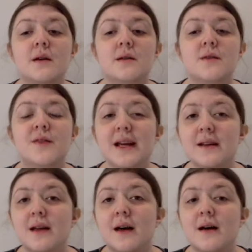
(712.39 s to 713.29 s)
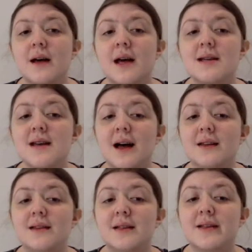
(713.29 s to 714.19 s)
Davina is
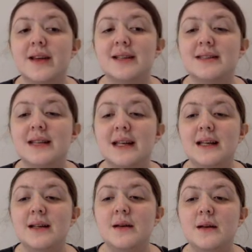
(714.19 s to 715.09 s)
under 16.